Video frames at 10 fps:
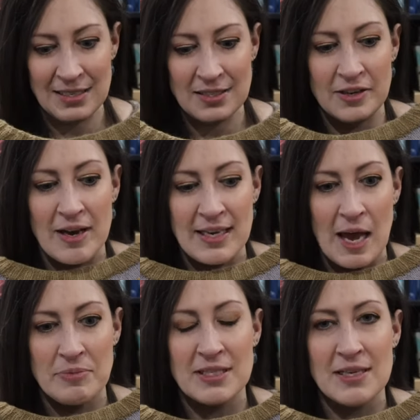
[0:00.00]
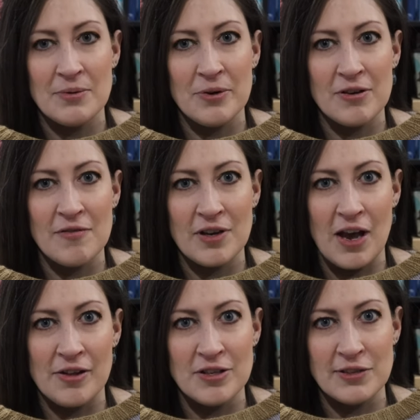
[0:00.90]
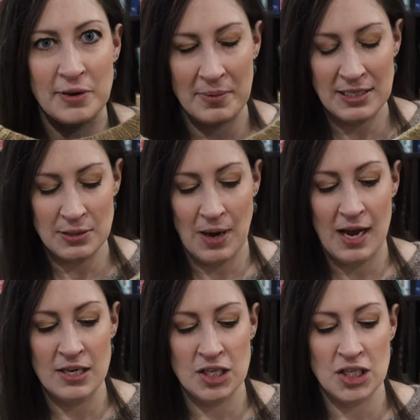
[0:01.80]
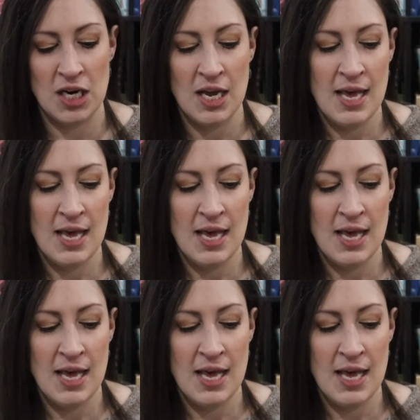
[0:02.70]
So I kept the order of colors from my swatch